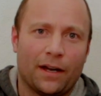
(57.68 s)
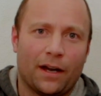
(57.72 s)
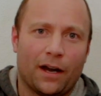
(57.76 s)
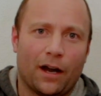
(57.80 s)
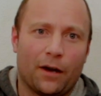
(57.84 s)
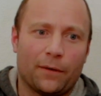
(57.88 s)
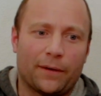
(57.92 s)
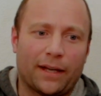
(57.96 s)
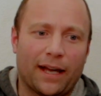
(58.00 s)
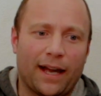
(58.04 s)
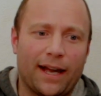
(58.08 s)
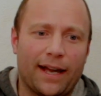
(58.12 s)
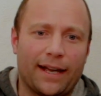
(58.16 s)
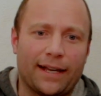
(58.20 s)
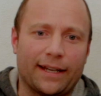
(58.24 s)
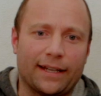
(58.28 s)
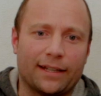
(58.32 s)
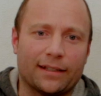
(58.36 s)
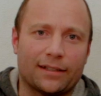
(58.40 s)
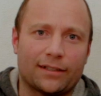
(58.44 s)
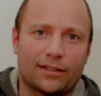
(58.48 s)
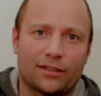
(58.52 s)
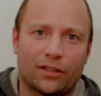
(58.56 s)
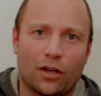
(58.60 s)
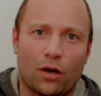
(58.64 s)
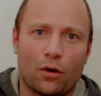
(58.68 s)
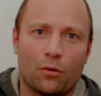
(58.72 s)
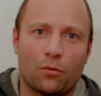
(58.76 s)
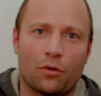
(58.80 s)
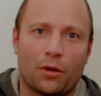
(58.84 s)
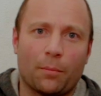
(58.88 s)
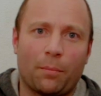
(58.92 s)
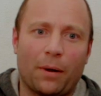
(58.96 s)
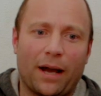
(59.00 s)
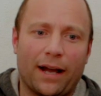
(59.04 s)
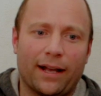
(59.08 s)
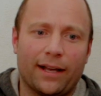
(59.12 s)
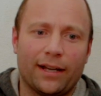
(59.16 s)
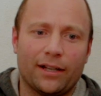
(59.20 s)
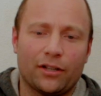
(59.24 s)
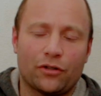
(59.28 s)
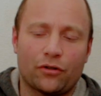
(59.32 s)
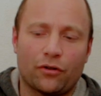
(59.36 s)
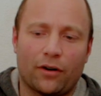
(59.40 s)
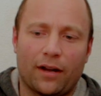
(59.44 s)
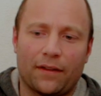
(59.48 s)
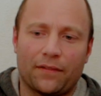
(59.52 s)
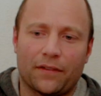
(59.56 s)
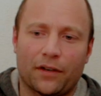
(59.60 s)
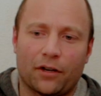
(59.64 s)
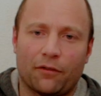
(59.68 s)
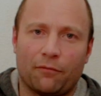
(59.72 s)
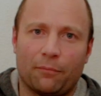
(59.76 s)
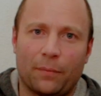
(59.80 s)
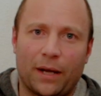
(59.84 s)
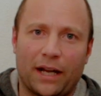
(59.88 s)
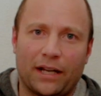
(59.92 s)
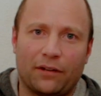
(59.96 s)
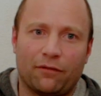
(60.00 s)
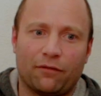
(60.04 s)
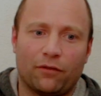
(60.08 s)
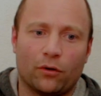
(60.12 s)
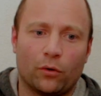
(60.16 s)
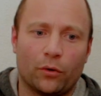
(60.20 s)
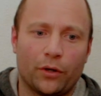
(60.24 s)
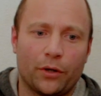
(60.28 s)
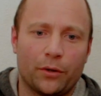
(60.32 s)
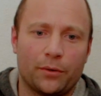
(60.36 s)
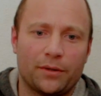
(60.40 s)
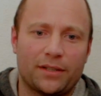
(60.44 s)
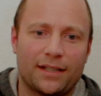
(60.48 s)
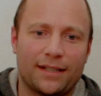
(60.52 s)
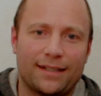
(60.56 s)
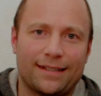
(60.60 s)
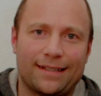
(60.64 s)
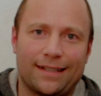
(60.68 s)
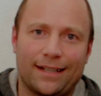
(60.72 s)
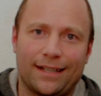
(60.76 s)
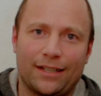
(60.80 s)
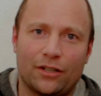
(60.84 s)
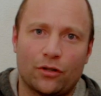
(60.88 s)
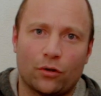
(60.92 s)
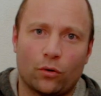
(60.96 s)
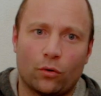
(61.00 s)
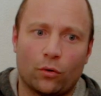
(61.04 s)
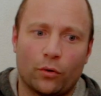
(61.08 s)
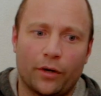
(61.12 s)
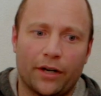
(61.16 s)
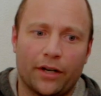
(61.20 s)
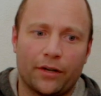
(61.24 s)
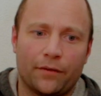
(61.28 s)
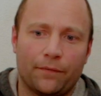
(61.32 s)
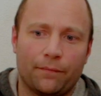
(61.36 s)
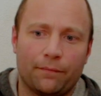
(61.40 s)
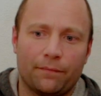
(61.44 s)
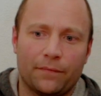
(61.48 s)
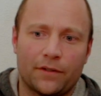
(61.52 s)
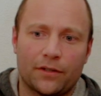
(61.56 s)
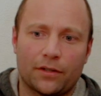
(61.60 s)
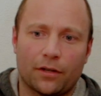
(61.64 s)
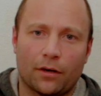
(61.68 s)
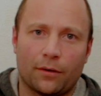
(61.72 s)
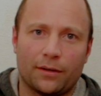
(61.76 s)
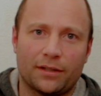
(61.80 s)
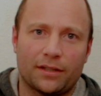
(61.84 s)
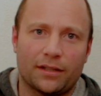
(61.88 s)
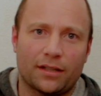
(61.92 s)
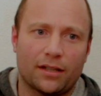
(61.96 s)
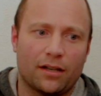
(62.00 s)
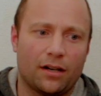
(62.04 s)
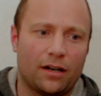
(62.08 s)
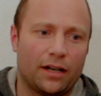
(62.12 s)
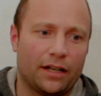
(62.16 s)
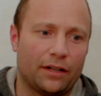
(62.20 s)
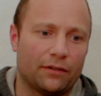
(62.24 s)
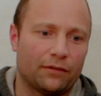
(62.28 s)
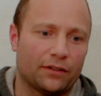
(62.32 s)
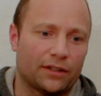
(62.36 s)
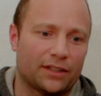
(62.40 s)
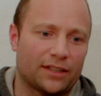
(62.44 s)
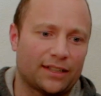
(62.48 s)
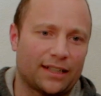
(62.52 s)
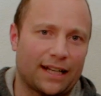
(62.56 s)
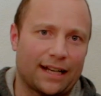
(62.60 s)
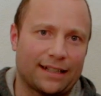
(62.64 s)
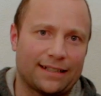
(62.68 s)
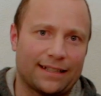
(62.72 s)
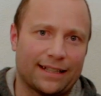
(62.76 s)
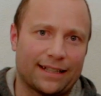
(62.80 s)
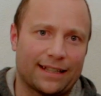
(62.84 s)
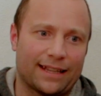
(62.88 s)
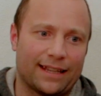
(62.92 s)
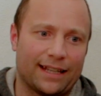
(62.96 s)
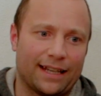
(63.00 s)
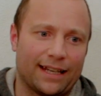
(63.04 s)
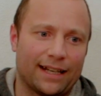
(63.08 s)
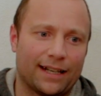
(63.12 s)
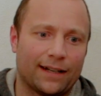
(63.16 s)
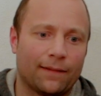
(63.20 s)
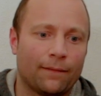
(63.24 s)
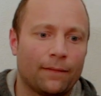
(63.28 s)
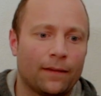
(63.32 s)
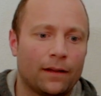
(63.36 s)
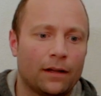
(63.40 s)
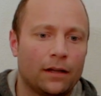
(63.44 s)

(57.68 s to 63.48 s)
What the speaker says: Okay, so the backing track that I've made for you is in D Dorian, so it's kind of a static thing.